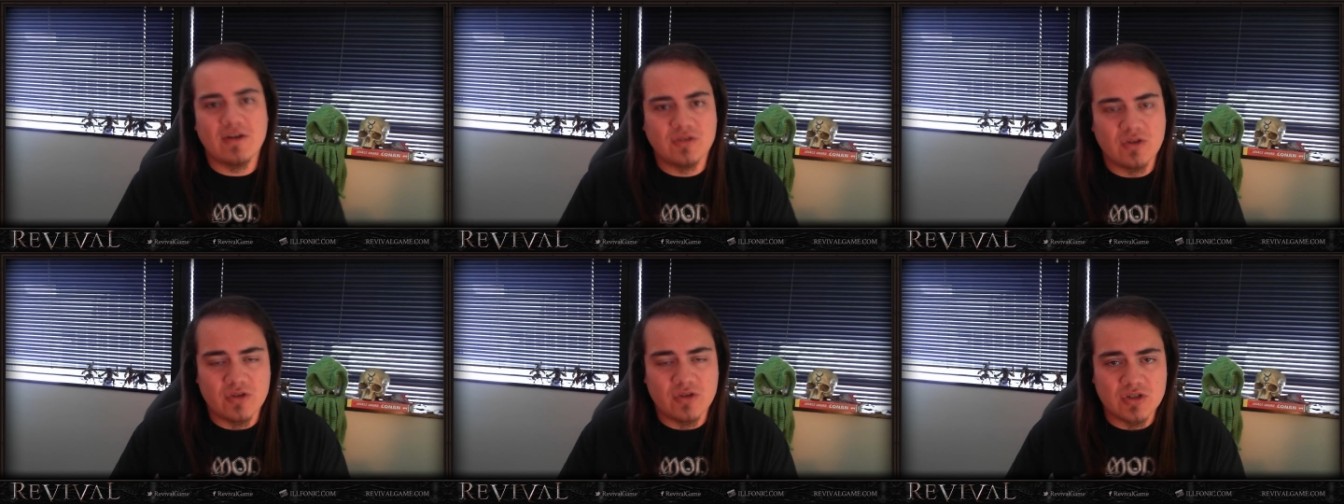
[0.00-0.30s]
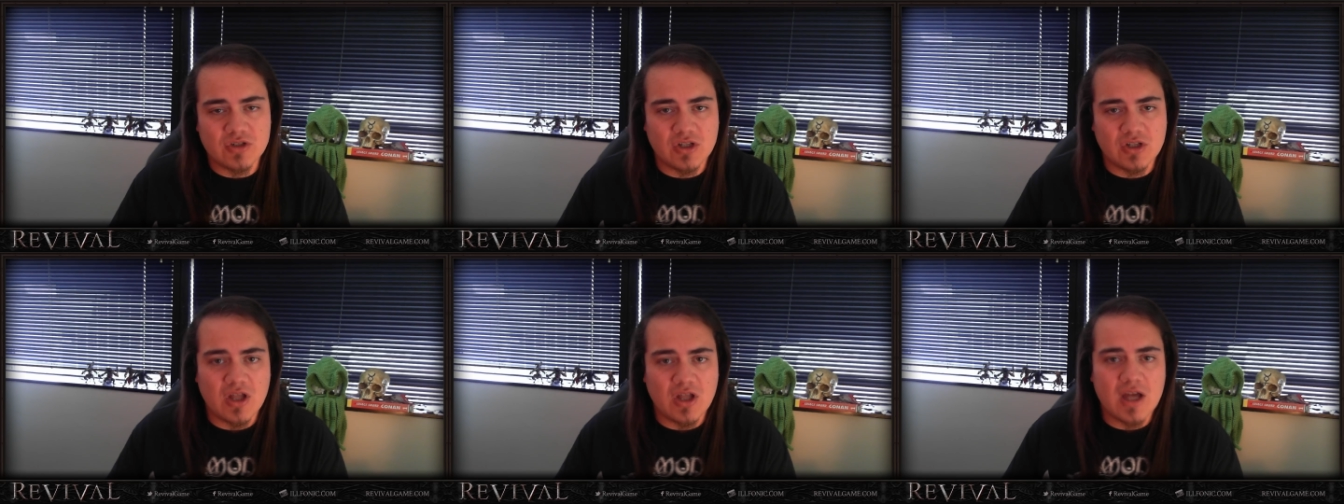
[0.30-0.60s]
So
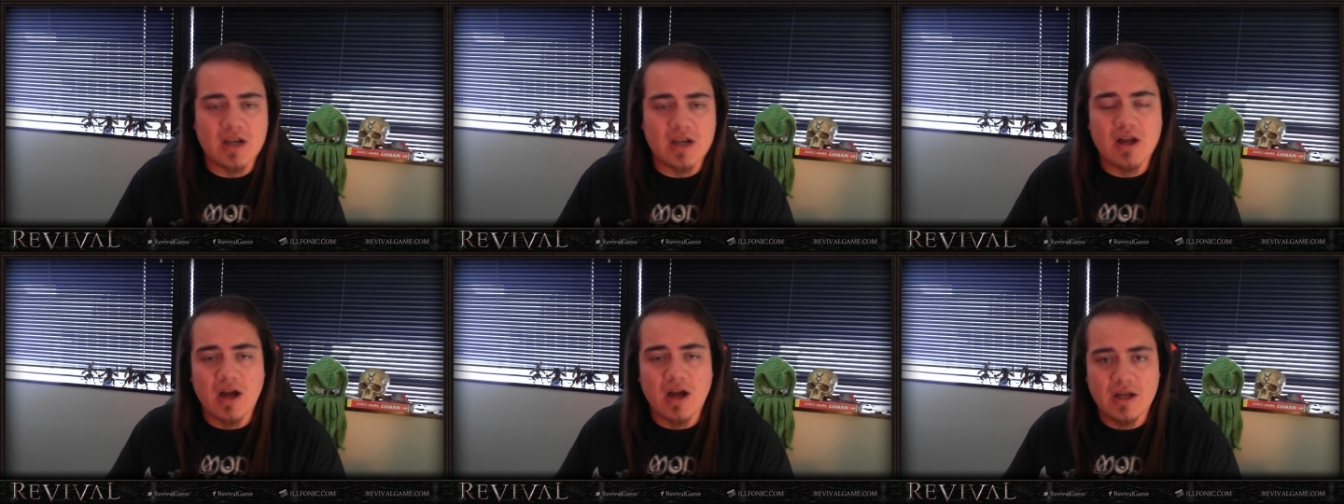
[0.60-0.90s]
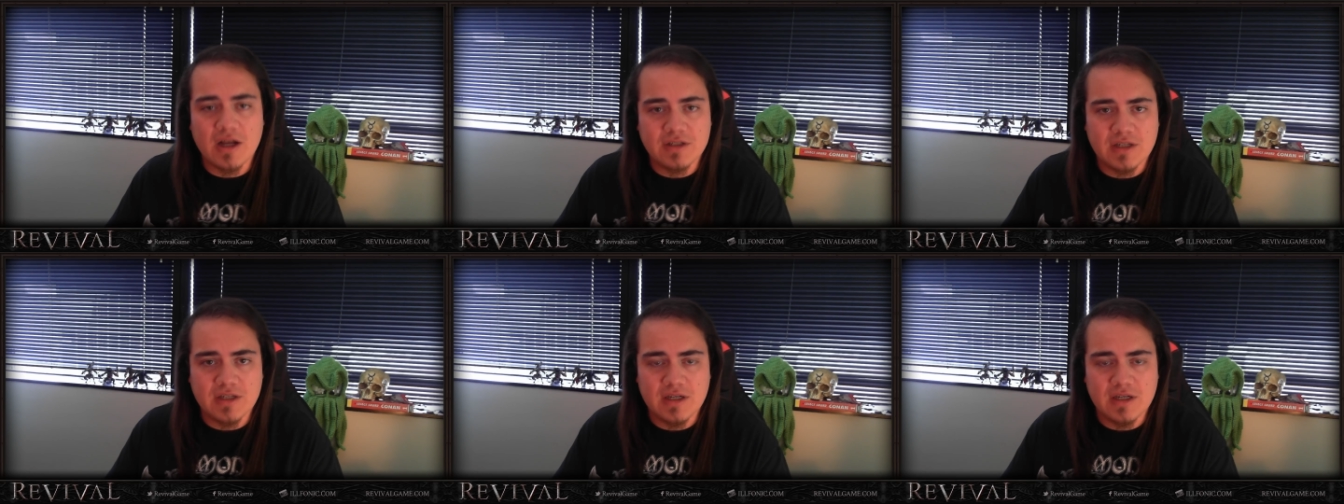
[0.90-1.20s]
there's a lot of
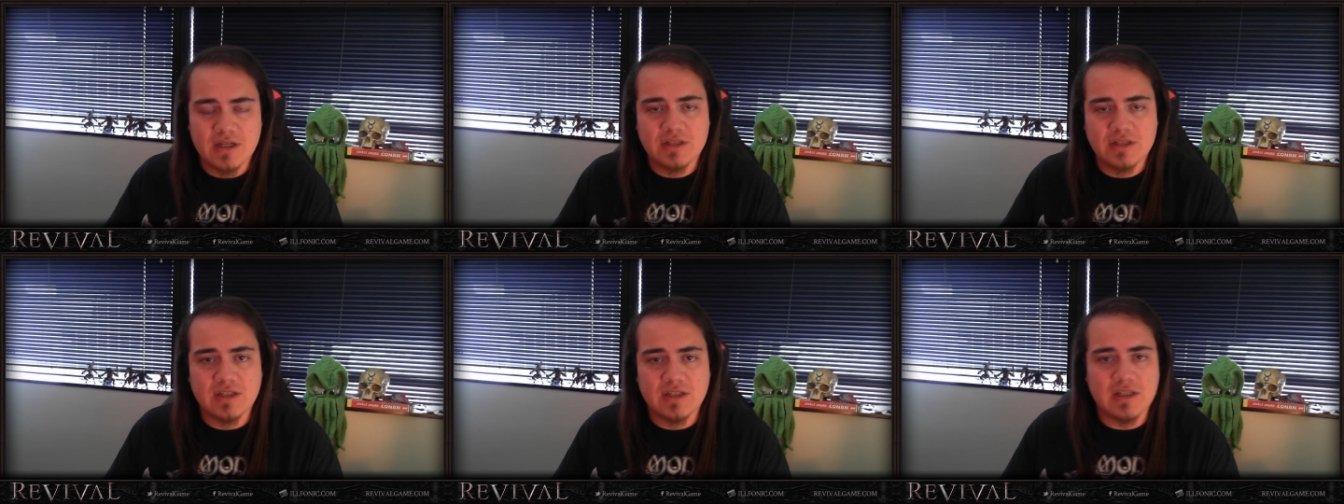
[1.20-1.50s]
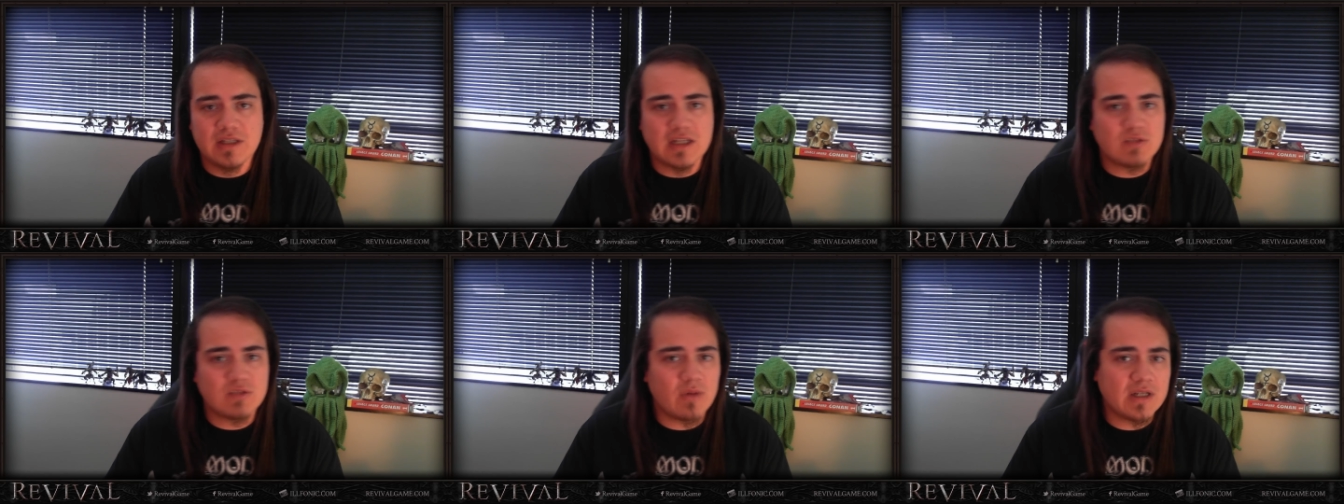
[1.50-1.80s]
content. It's it,
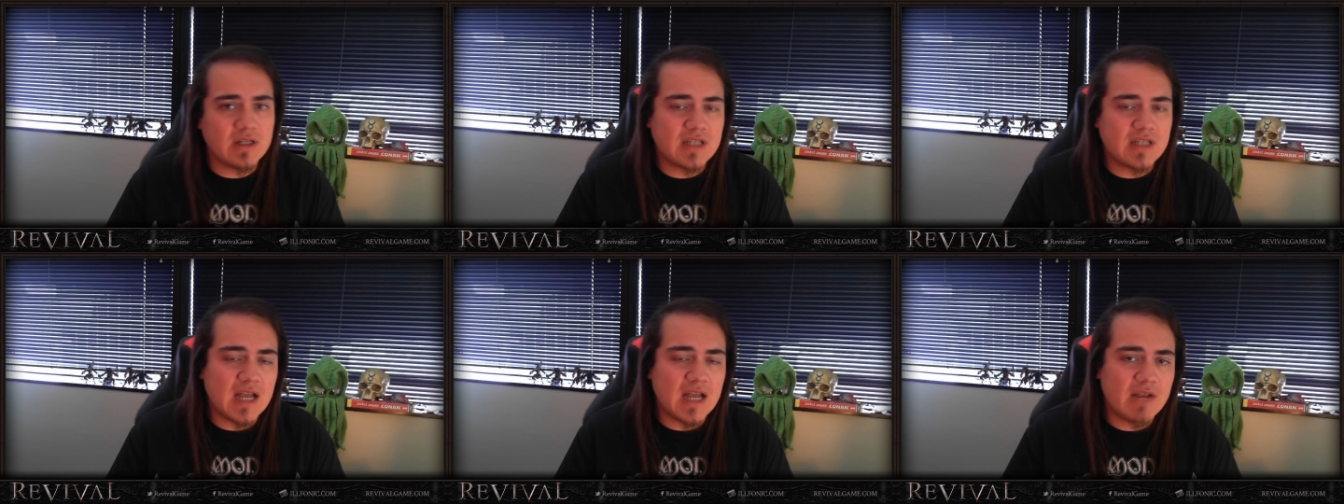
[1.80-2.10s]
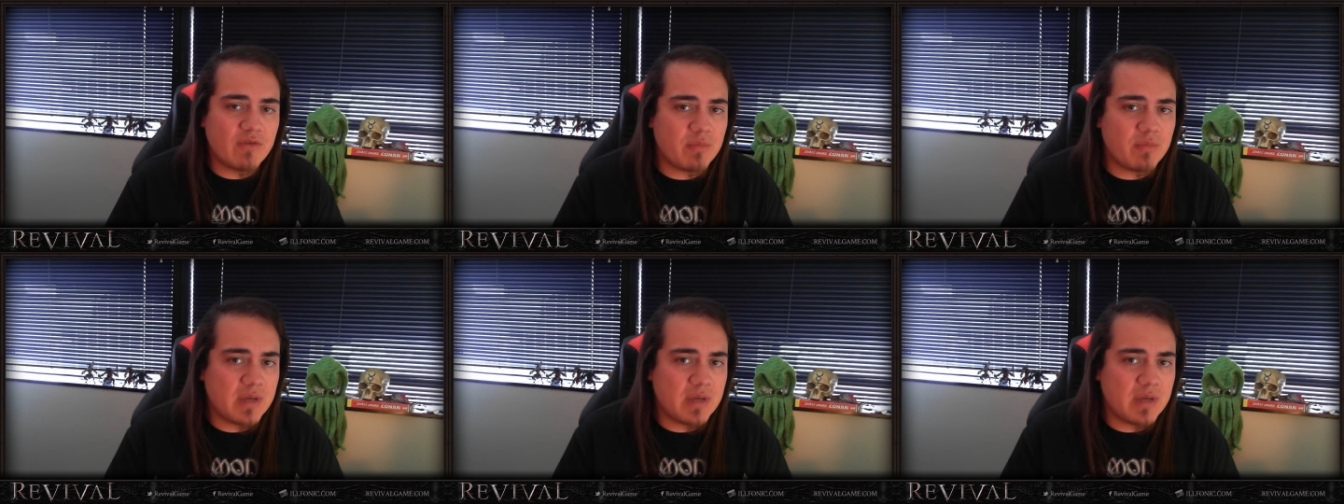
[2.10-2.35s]
that's why it's kind of a